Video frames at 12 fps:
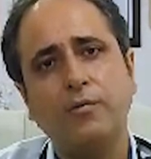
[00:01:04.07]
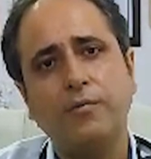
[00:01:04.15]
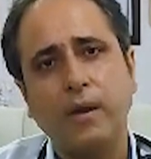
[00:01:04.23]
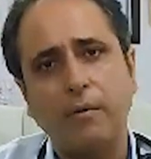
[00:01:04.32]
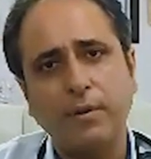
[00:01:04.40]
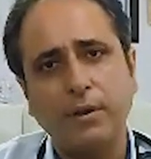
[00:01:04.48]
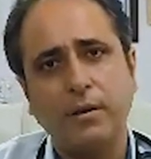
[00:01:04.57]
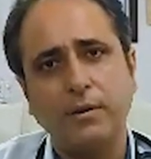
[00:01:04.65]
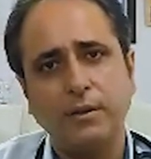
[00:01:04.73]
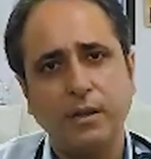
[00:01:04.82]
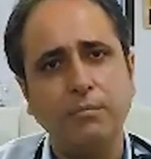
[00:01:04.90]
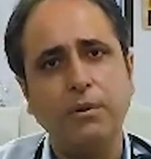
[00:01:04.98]
of having a
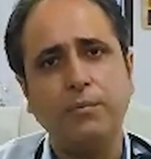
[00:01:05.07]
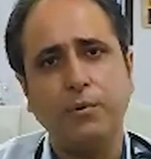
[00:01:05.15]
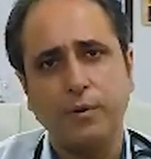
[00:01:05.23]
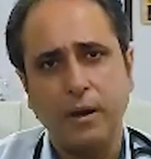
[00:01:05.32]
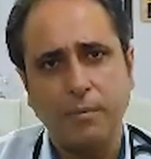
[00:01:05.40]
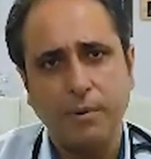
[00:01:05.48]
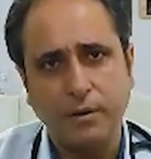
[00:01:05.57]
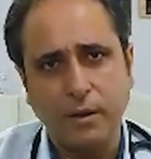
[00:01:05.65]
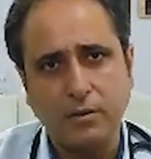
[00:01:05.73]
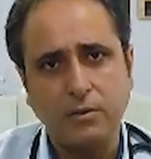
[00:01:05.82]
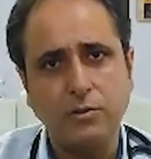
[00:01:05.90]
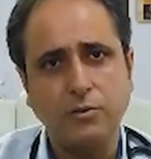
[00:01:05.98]
DNB program at
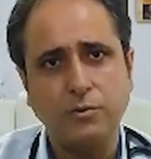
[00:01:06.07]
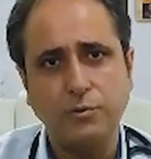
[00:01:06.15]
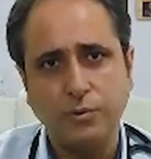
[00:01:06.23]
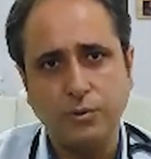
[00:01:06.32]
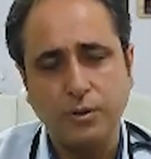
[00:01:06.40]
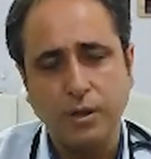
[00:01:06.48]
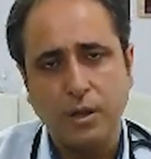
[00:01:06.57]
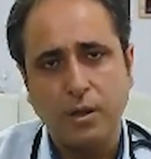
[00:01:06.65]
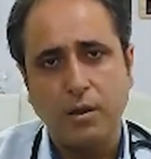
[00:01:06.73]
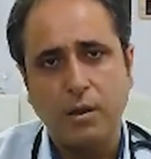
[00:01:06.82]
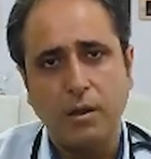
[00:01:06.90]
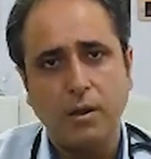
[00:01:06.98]
our institute,
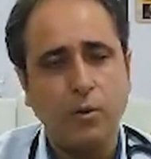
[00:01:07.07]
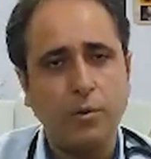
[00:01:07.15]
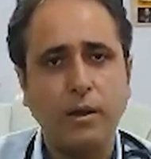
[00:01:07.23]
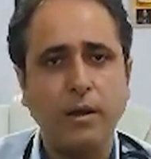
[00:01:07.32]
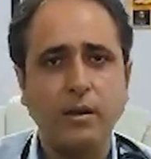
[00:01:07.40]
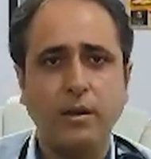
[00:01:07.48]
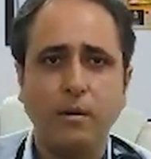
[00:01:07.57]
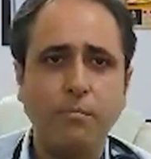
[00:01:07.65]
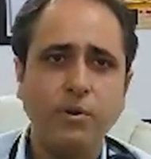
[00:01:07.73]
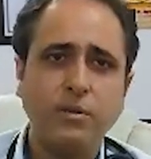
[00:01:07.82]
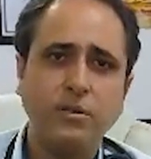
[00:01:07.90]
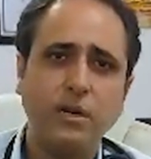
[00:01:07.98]
looking at the
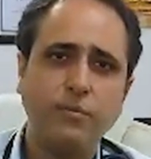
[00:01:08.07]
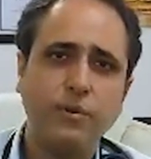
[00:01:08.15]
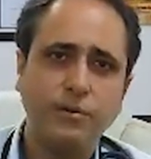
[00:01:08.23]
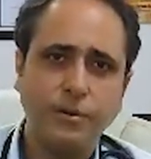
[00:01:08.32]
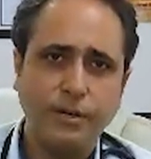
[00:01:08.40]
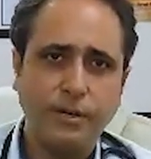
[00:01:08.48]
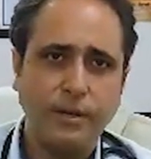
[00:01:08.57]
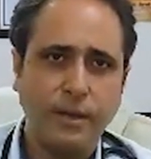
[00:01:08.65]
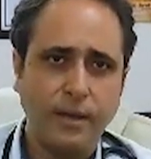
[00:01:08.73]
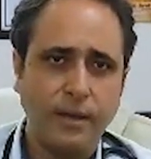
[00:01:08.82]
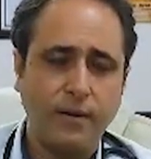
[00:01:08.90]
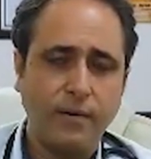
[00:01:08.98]
numbers that we are treating
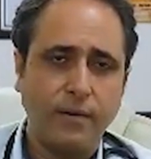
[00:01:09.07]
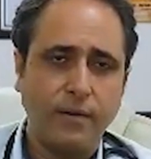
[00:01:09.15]
here.